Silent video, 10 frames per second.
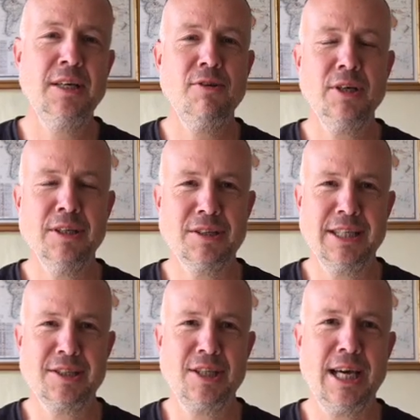You can't
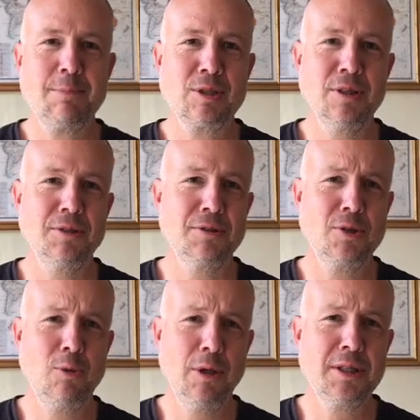test the absolute
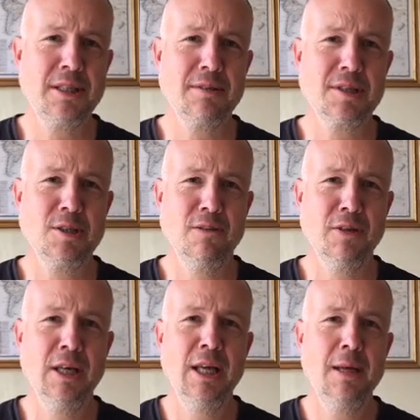quality of the
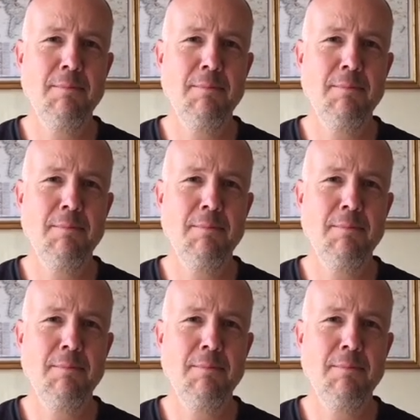silver,